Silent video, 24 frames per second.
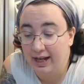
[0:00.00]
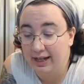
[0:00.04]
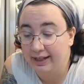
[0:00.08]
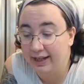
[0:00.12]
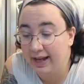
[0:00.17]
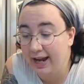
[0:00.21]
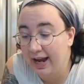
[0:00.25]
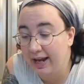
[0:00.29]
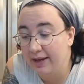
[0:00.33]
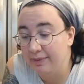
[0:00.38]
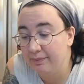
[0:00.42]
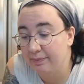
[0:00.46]
I
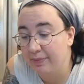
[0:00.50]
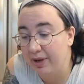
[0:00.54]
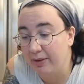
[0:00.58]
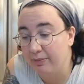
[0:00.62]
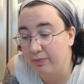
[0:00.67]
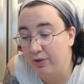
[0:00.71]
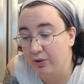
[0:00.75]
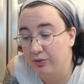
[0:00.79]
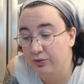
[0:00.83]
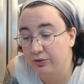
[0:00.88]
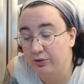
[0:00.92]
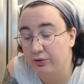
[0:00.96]
can't buy
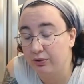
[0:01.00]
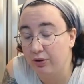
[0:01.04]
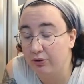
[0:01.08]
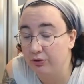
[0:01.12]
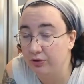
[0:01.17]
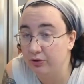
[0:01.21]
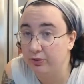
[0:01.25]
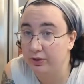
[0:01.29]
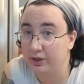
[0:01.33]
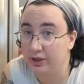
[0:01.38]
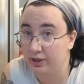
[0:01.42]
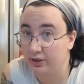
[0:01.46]
most
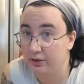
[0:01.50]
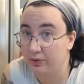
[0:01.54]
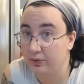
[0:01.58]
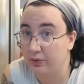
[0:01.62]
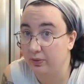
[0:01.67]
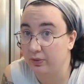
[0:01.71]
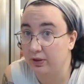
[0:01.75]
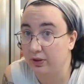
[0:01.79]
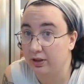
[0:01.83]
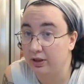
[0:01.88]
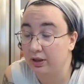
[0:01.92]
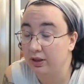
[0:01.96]
grocery
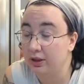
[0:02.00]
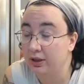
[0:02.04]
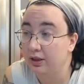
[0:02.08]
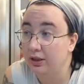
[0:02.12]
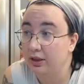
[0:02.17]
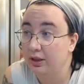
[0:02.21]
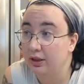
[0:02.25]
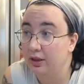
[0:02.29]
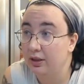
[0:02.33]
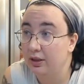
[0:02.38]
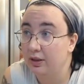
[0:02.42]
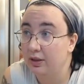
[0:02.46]
store
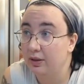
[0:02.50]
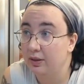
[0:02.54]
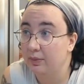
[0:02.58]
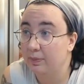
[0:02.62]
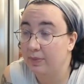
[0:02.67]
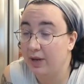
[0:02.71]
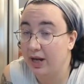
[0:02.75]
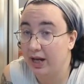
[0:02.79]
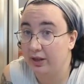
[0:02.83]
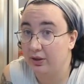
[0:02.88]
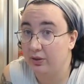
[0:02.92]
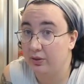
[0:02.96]

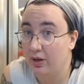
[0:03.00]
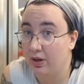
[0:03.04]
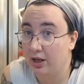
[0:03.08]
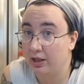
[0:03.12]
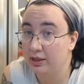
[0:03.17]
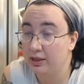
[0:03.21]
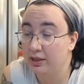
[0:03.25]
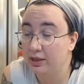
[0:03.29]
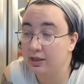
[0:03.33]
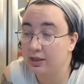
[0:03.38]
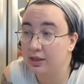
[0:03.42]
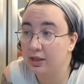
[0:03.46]
pie
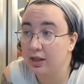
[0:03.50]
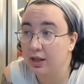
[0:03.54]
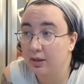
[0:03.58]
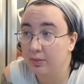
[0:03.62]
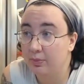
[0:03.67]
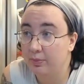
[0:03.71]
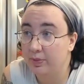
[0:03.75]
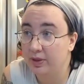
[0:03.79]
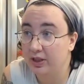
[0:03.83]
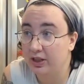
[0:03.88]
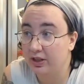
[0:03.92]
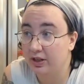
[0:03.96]
crusts
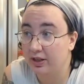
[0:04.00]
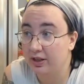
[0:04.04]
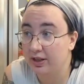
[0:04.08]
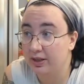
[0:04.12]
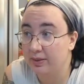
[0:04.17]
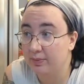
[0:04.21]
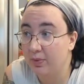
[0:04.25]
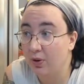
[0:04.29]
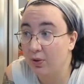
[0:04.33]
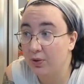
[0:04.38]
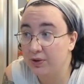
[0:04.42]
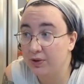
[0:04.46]
because
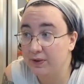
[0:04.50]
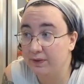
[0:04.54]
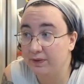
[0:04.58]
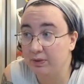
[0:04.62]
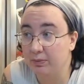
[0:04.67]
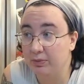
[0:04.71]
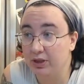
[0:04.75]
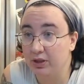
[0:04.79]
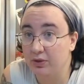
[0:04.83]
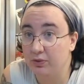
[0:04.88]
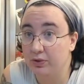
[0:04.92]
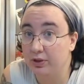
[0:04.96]
most of
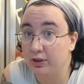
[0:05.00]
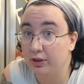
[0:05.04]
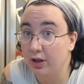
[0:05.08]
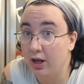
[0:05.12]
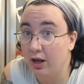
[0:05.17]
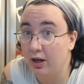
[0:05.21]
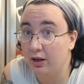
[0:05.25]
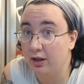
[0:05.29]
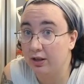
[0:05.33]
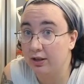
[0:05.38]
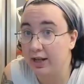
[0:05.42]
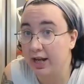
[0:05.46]
them use
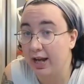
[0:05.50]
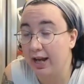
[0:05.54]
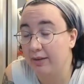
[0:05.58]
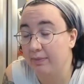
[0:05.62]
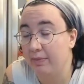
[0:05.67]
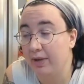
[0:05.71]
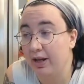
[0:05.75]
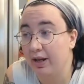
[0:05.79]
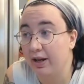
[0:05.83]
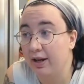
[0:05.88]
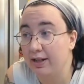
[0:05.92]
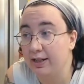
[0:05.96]
lard, and
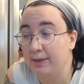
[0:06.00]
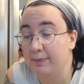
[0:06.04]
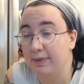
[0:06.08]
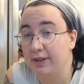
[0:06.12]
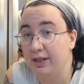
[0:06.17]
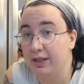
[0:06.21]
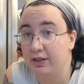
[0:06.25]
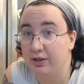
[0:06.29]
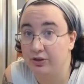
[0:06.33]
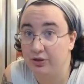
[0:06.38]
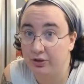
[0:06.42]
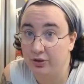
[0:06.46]
my husband
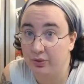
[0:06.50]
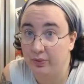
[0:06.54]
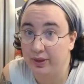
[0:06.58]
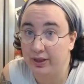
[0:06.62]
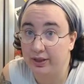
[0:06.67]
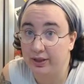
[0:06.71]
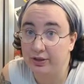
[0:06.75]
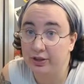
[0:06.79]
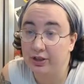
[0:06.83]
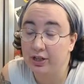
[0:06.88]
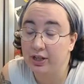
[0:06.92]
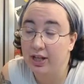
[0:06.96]
is
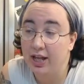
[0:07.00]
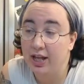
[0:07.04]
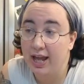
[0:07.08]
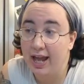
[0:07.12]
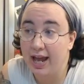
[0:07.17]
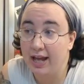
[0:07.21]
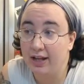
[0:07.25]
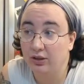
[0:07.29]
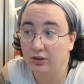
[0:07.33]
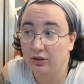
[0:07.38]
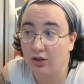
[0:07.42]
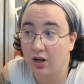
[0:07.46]
Jewish,
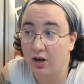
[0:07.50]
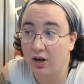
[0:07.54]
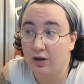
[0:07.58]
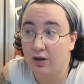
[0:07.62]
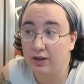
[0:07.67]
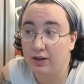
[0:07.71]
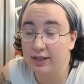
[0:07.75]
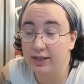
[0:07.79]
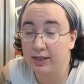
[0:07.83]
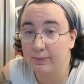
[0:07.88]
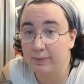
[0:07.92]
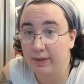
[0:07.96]
and
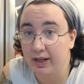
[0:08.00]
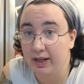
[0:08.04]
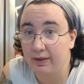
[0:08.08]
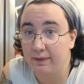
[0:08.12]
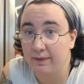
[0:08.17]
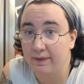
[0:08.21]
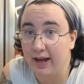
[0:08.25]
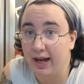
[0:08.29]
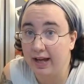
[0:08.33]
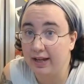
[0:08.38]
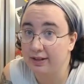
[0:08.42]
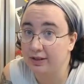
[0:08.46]
lard is pig
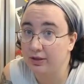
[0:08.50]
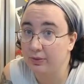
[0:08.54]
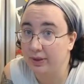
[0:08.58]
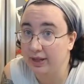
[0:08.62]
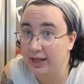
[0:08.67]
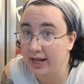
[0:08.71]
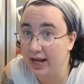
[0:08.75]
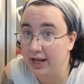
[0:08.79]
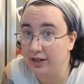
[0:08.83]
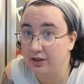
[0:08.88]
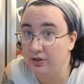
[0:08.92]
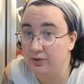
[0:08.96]
fat, so I
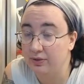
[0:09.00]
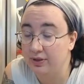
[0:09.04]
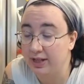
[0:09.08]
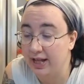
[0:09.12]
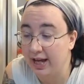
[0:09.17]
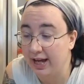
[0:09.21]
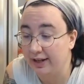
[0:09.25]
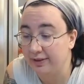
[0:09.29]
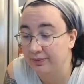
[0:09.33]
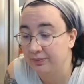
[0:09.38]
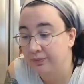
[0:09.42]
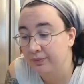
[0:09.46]
can't use
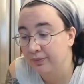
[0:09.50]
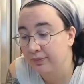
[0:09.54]
that.